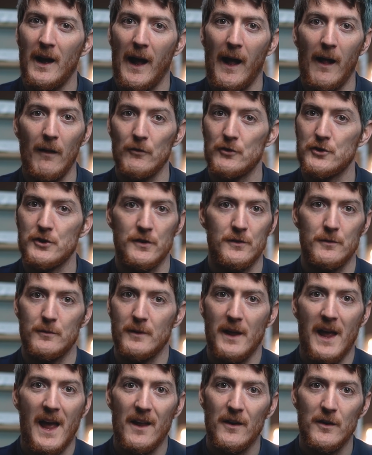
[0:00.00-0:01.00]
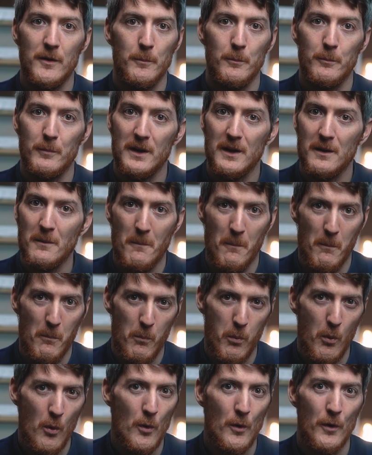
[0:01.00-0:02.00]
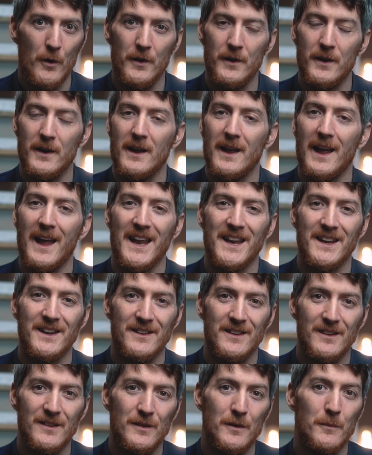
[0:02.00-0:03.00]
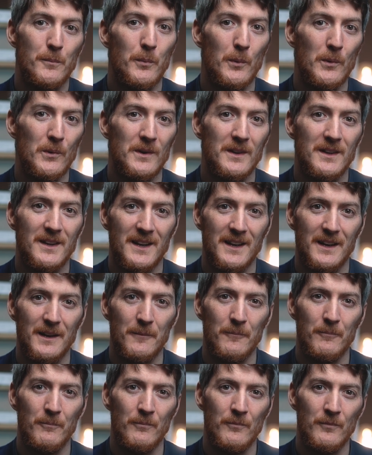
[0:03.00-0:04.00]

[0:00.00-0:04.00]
I'll just end up being bored and disappointed.